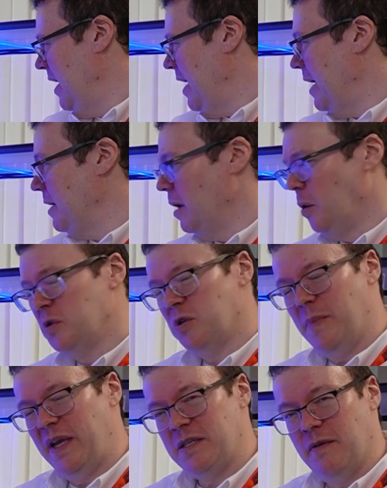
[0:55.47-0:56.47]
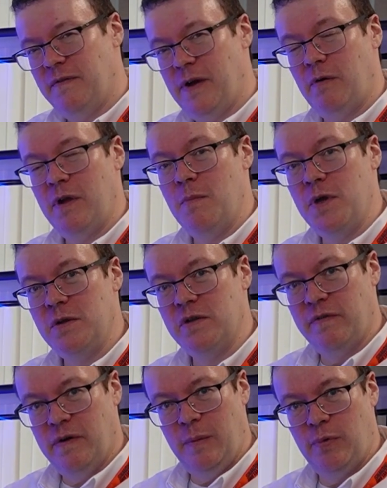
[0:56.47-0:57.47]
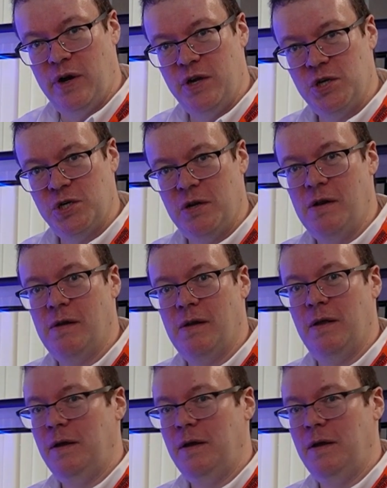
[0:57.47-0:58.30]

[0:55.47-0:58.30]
And also makes it very immune to vibration,